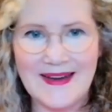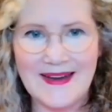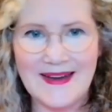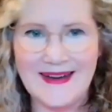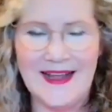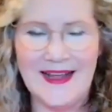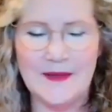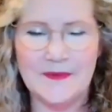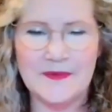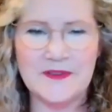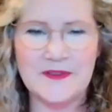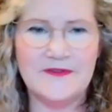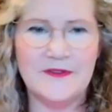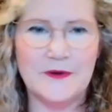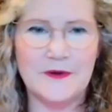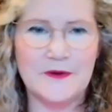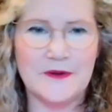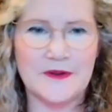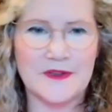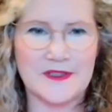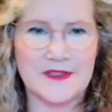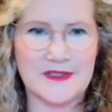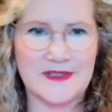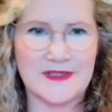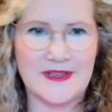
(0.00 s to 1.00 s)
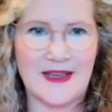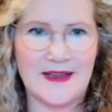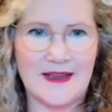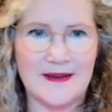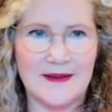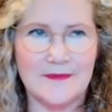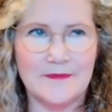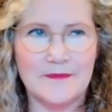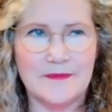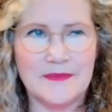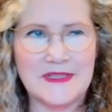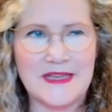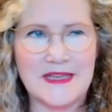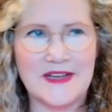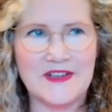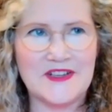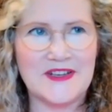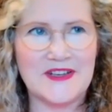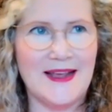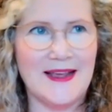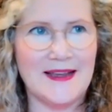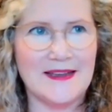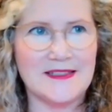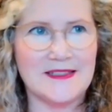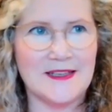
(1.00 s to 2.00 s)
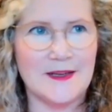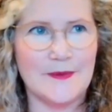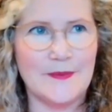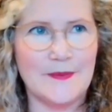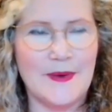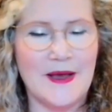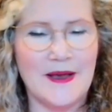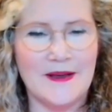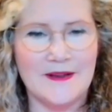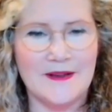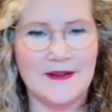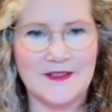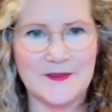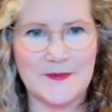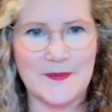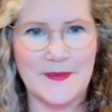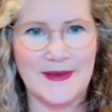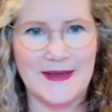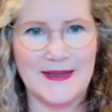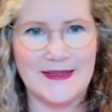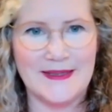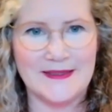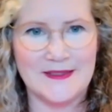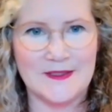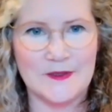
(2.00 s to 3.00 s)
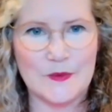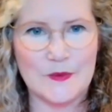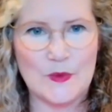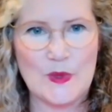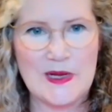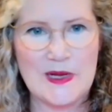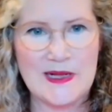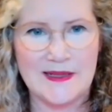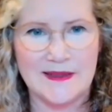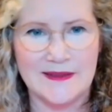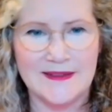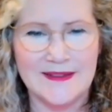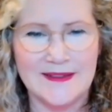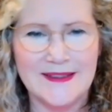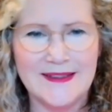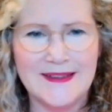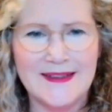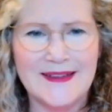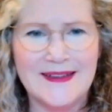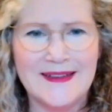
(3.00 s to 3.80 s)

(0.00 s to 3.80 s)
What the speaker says: And it helps focus potentially exiting partners' minds as well.